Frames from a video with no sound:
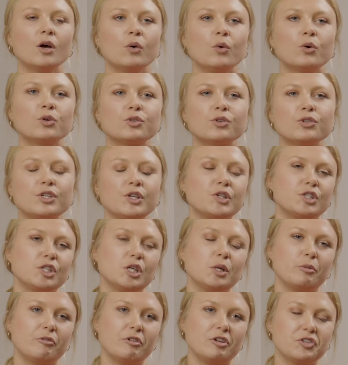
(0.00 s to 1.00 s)
What's also
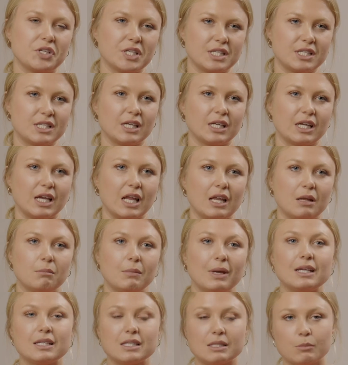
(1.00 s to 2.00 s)
super interesting, and it
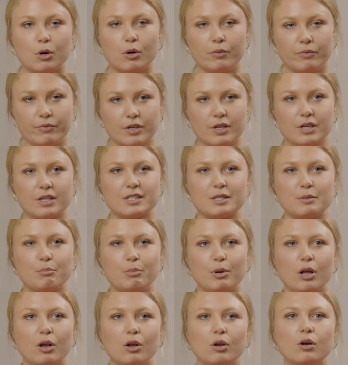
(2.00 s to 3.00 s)
may seem obvious,
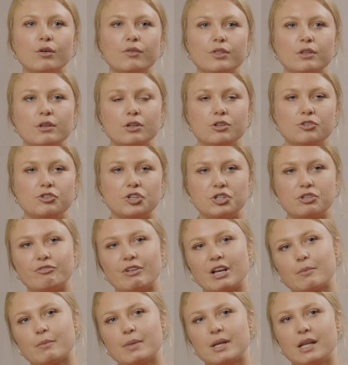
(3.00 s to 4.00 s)
but a lot of the nutrition
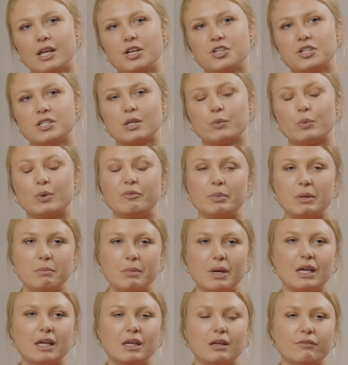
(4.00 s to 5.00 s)
recommendations that we've been
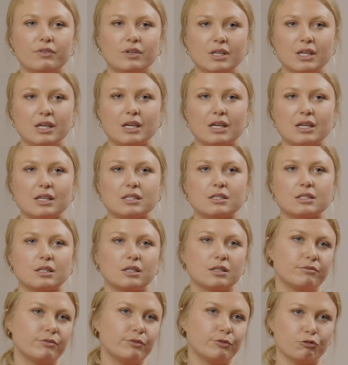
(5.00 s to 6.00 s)
making for years,
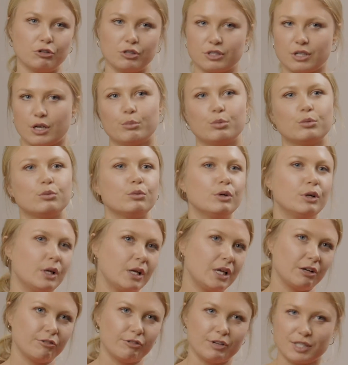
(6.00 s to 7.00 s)
for example,
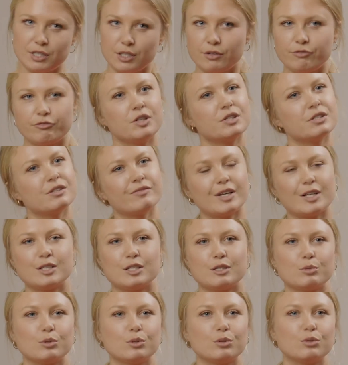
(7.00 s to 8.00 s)
increasing your fruits and
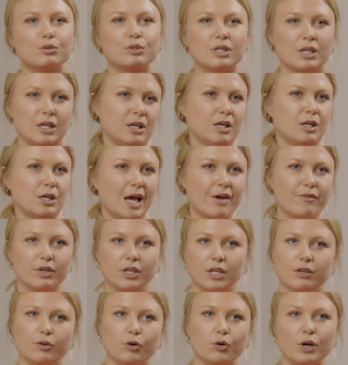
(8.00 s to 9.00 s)
vegetables,
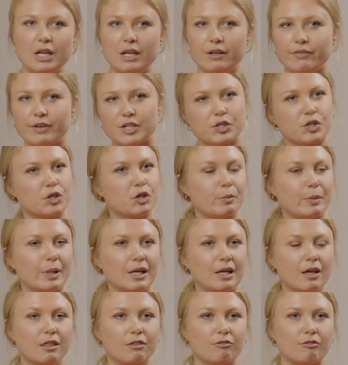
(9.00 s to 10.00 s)
having your oily fish and your
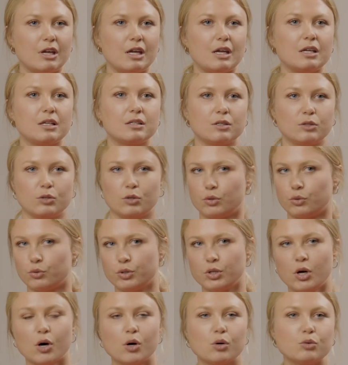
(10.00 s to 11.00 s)
omega-3s, or
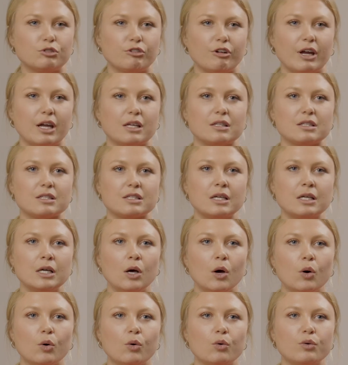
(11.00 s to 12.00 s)
your whole grains,
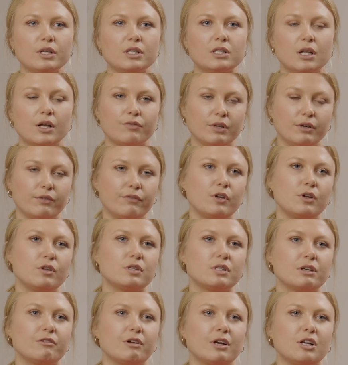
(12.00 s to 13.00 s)
all these lovely
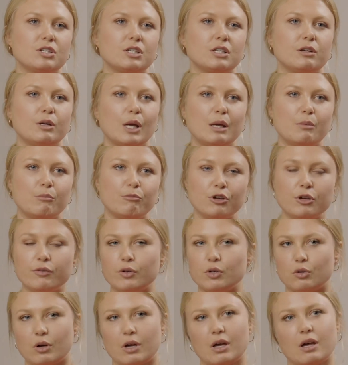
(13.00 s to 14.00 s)
foods that are actually
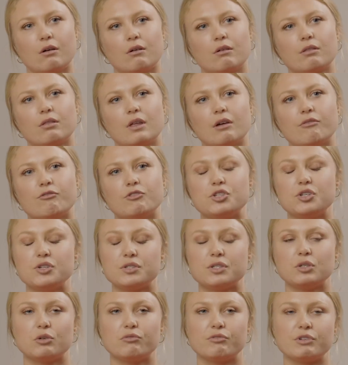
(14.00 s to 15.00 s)
improving your health and
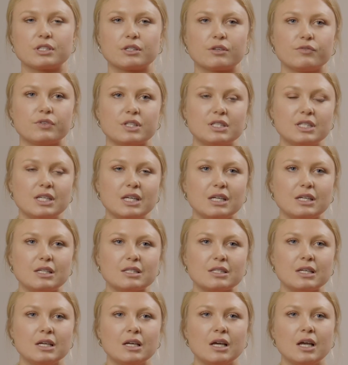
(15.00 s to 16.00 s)
reducing your risk of
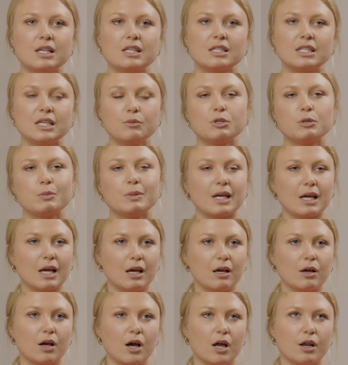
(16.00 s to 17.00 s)
disease, seem to be
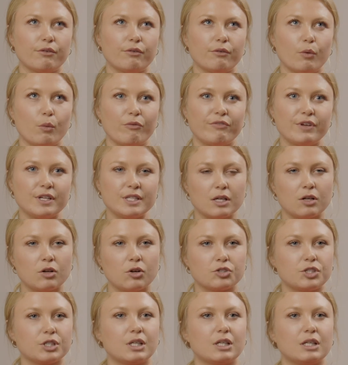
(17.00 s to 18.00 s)
kind of
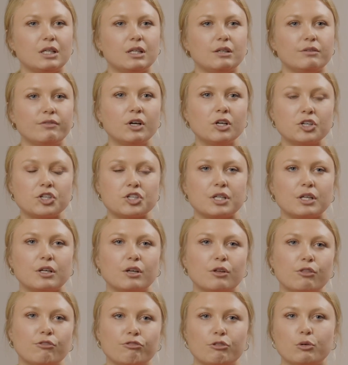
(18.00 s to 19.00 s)
physiologically
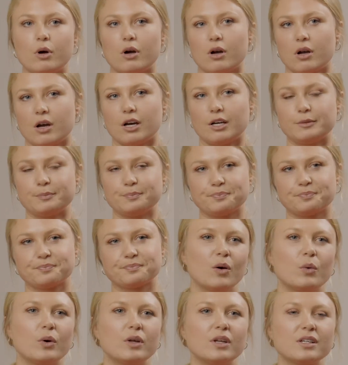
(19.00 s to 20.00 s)
functioning through our gut.
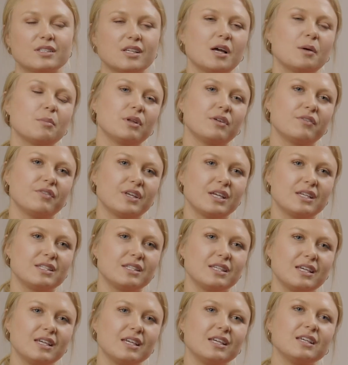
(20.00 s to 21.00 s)
One example of
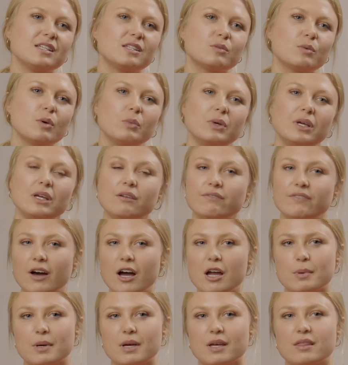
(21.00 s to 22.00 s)
this is when we eat
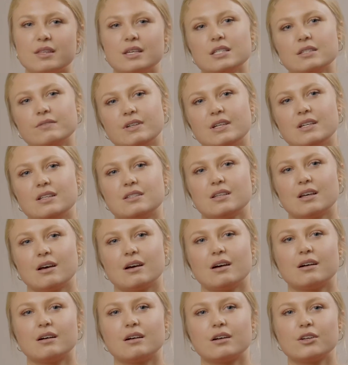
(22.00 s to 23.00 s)
fibre, this feeds
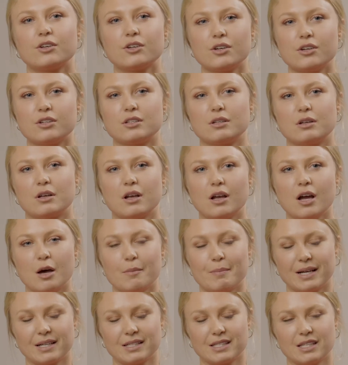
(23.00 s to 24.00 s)
our good
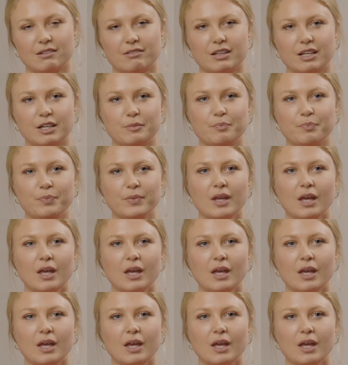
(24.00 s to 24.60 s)
gut bacteria.